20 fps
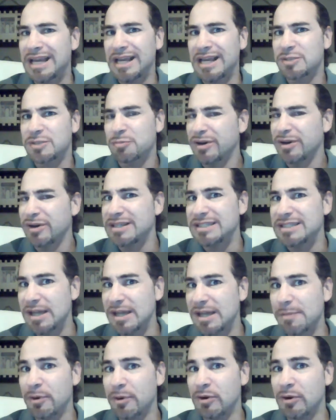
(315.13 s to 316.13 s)
it's pretty
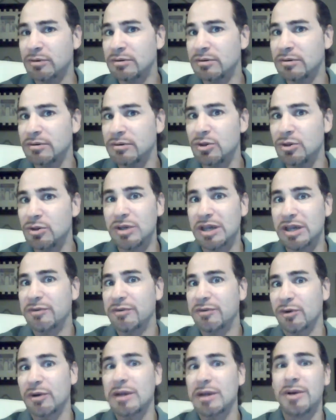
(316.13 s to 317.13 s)
simple. You give
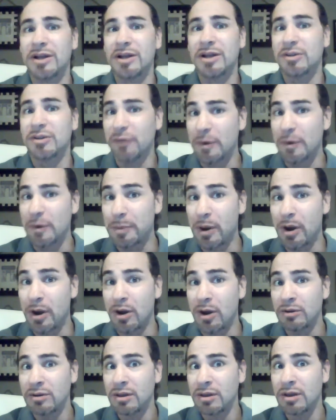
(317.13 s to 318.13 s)
Kareem Hunt the
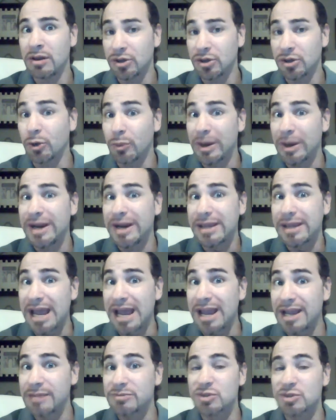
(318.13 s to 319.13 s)
football, you're winning
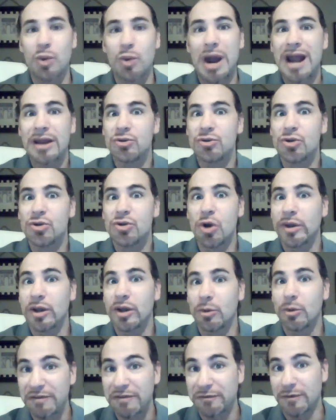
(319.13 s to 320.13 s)
games. Why are you going
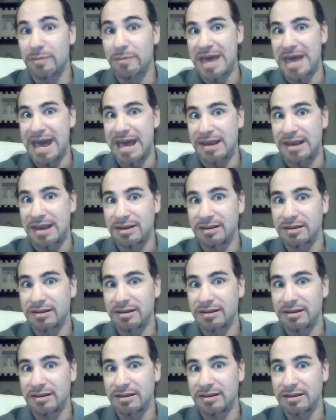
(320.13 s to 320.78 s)
away from that?